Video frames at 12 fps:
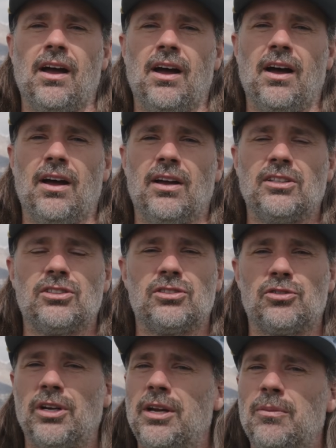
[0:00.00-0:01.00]
a
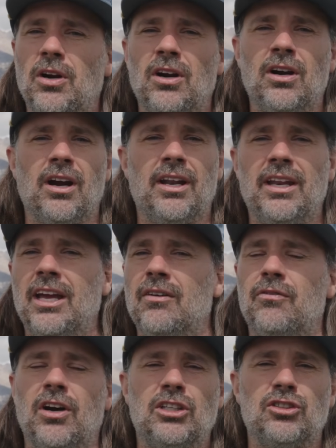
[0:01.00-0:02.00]
streamer, a
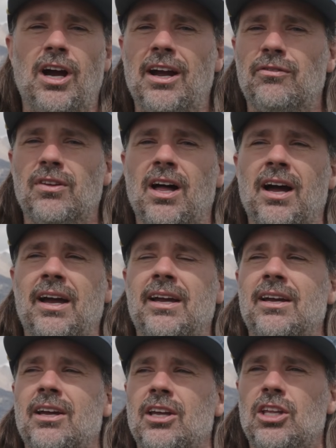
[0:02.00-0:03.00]
nymph, a dry
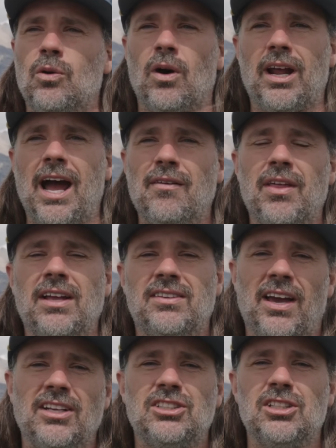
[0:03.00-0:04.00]
fly. You want to have that
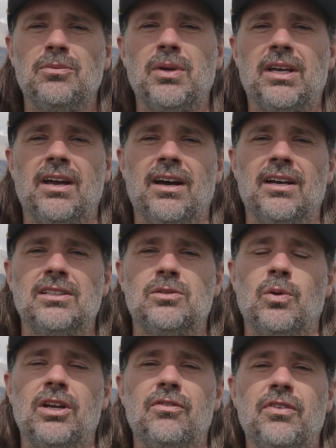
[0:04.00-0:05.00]
tension because
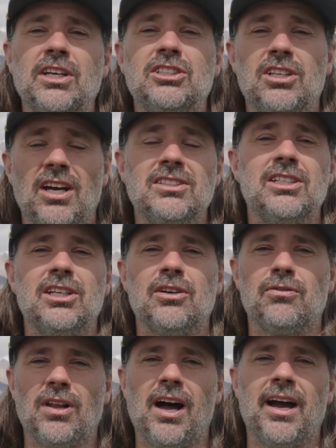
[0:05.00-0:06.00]
when a fish does eat your
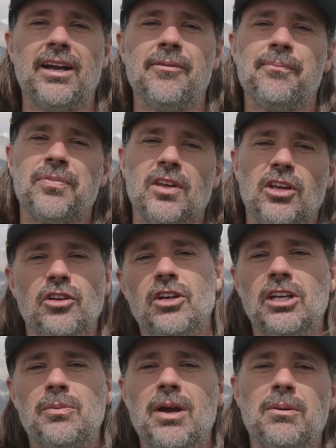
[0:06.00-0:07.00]
fly, you
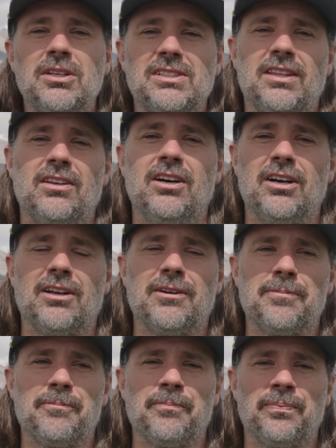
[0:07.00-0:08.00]
need to be able to set the hook.
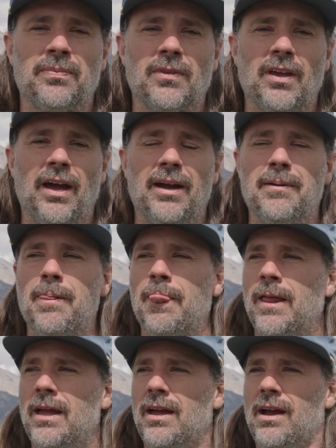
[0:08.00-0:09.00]
Okay.
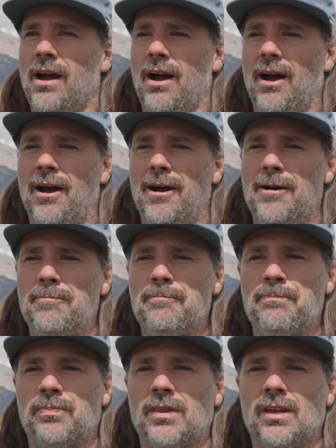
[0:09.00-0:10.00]

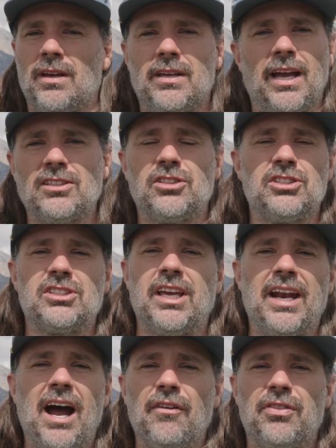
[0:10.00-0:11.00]
Yeah, so just
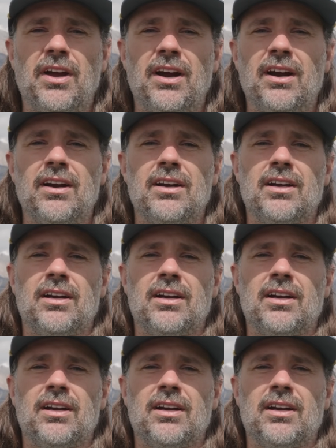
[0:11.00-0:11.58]
get out there,